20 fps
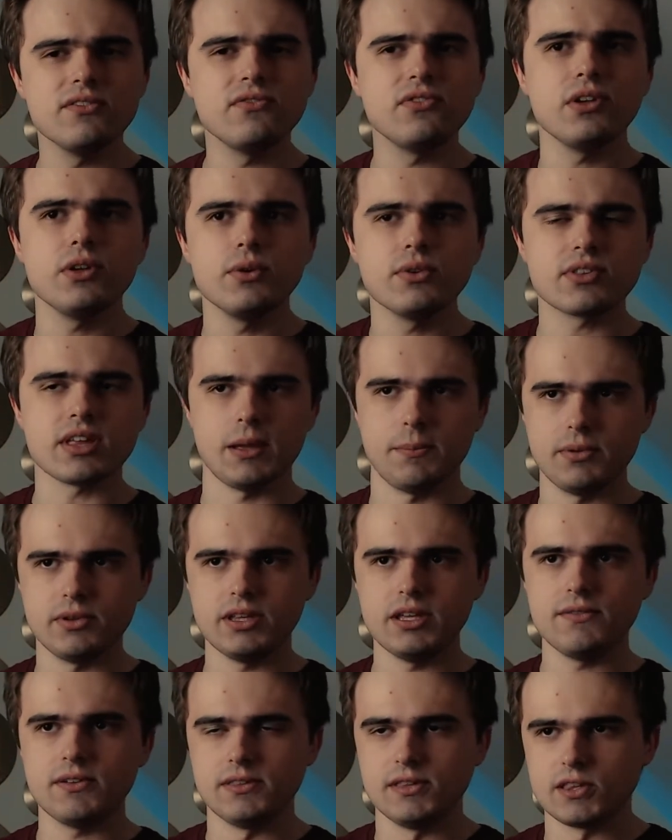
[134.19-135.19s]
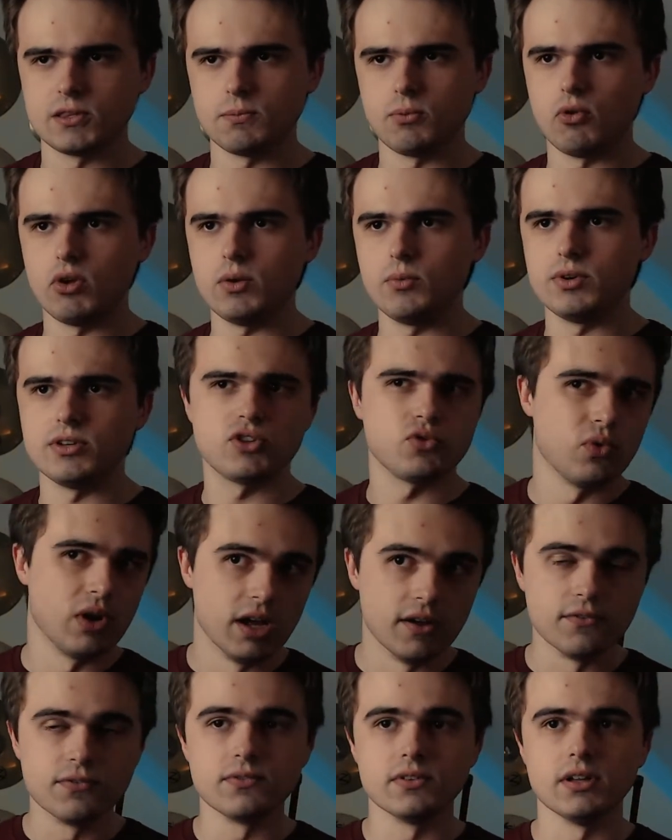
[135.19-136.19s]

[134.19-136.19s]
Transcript: views, I believe at this point, with 12